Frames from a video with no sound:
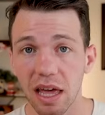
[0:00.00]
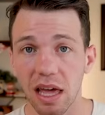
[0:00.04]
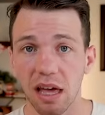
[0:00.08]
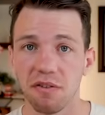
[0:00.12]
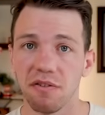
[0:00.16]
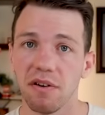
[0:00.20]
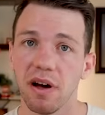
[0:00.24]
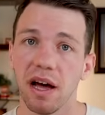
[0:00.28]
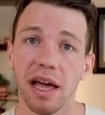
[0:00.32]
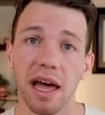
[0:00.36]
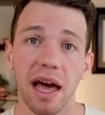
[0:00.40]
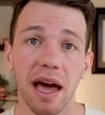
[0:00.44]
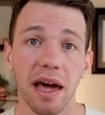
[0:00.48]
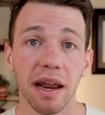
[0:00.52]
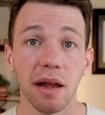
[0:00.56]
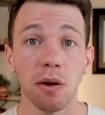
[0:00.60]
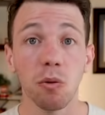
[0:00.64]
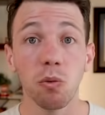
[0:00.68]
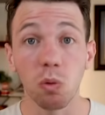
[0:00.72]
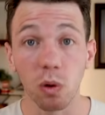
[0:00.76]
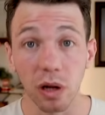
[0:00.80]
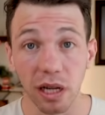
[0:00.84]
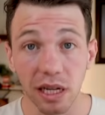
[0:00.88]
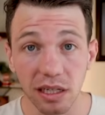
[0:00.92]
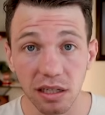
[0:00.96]
if I had a
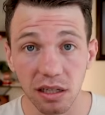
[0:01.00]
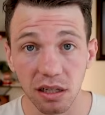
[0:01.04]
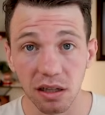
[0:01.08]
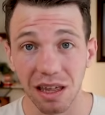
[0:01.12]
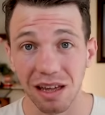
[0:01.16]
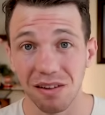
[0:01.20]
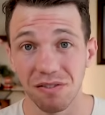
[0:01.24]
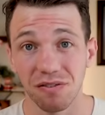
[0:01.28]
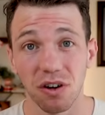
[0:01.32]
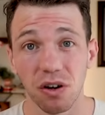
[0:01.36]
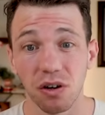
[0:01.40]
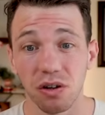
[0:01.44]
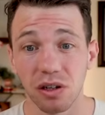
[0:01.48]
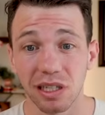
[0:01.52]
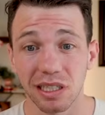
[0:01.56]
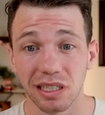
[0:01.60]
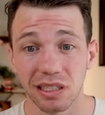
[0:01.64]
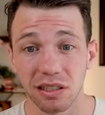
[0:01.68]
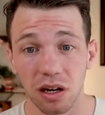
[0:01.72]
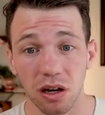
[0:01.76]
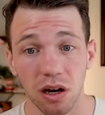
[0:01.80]
REIT that focused